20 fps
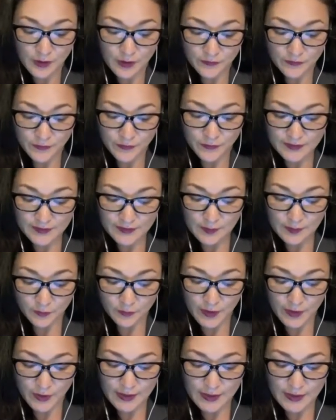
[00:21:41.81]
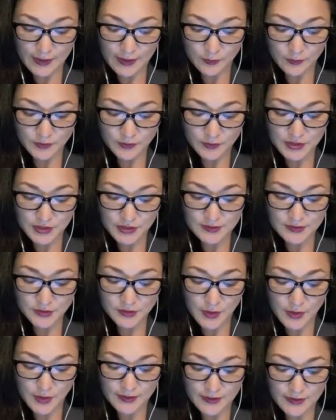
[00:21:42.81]
For example, right now, she's
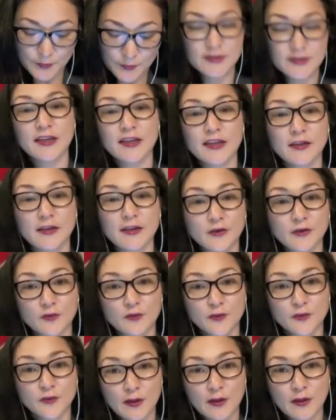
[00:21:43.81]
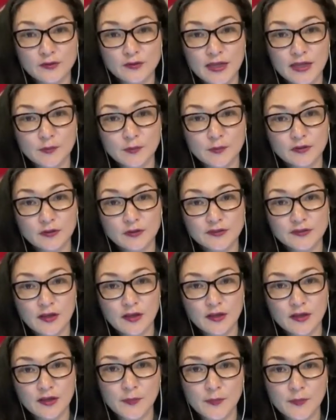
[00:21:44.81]
trying to put together a roundtable to
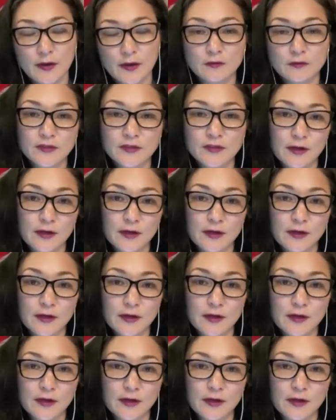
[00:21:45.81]
talk about,